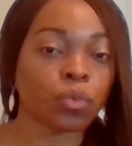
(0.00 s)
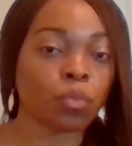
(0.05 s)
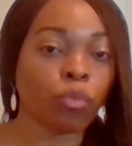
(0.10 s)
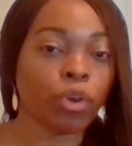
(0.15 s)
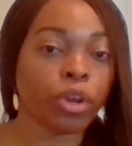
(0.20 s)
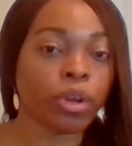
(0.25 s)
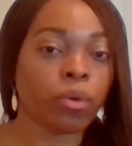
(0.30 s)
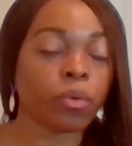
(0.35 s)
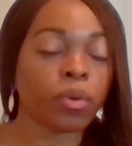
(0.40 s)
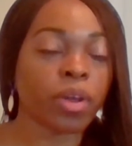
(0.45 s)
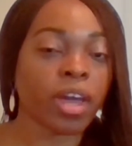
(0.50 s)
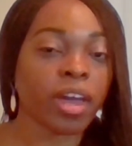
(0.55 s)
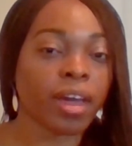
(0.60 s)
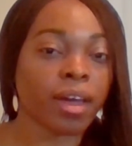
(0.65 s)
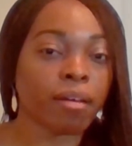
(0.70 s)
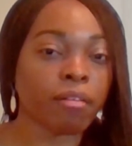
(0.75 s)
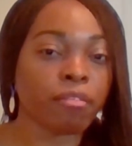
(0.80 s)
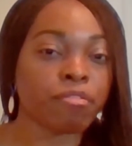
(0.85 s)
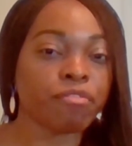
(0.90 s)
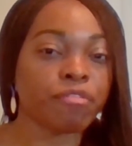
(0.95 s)
we don't
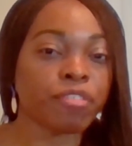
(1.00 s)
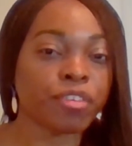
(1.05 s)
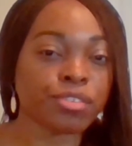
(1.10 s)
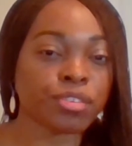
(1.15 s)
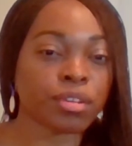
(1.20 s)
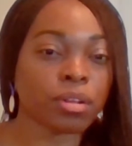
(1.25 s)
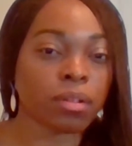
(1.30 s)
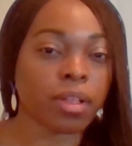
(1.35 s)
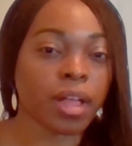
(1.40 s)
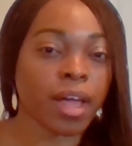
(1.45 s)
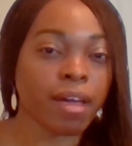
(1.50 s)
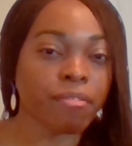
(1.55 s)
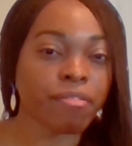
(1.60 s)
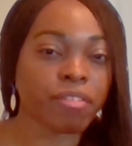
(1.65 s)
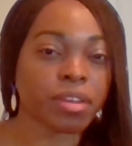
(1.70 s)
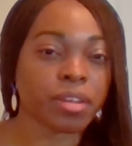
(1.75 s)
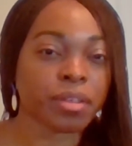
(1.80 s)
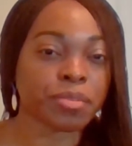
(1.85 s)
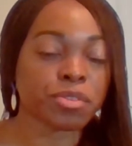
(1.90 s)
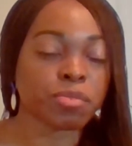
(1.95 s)
have physical
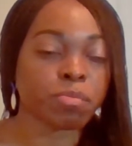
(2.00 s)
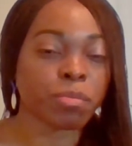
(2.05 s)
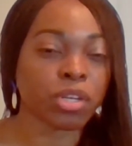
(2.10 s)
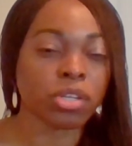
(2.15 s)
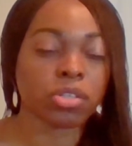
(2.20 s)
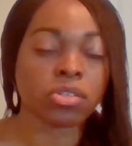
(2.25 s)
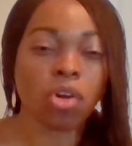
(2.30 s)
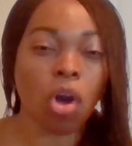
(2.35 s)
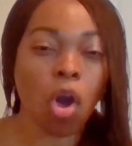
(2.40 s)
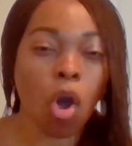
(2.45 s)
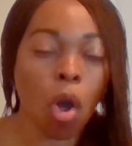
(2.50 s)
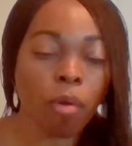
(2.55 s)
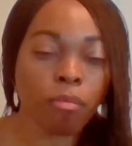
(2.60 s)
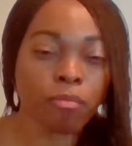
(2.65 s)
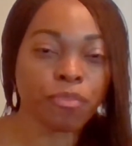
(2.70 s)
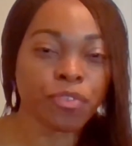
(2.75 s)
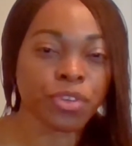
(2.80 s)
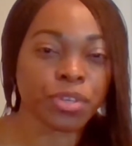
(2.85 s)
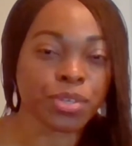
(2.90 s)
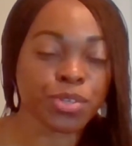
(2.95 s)
evidence, but it's
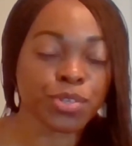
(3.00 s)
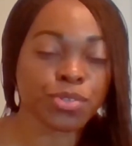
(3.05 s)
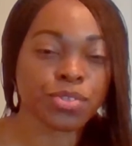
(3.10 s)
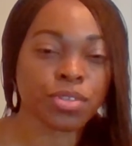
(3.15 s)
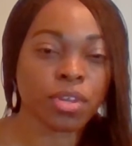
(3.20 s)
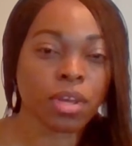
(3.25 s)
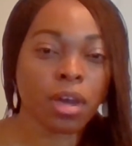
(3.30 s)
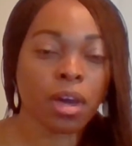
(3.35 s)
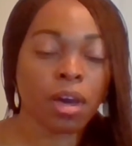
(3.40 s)
obvious